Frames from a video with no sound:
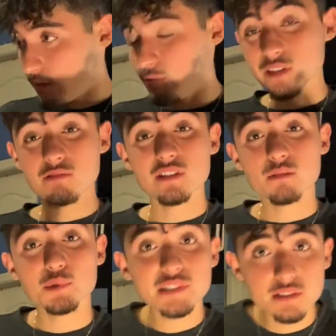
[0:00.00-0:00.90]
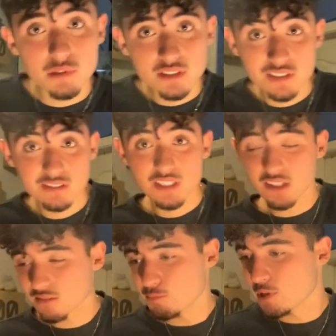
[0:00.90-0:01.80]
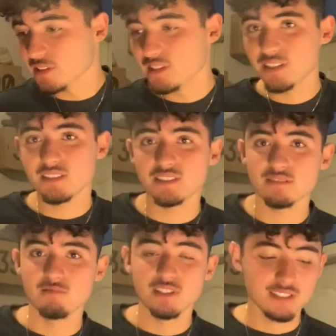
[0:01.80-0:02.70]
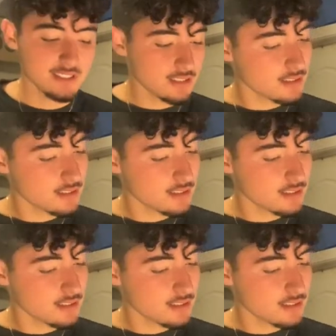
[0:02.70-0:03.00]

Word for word: Really one of the most expensive shoes I ever bought in. Really.